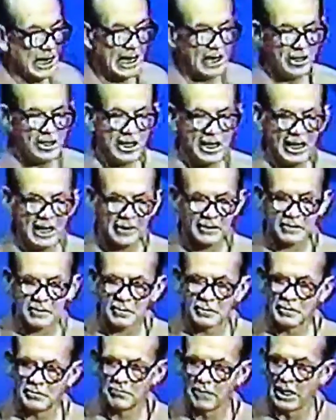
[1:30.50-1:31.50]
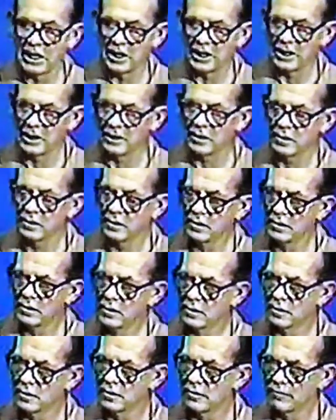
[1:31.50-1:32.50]
And yet, many
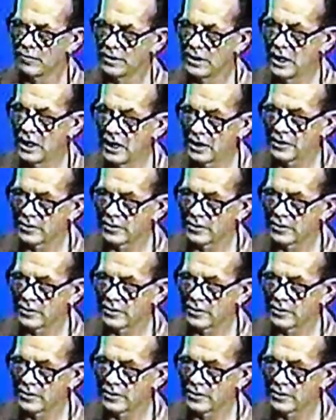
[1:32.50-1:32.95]
of the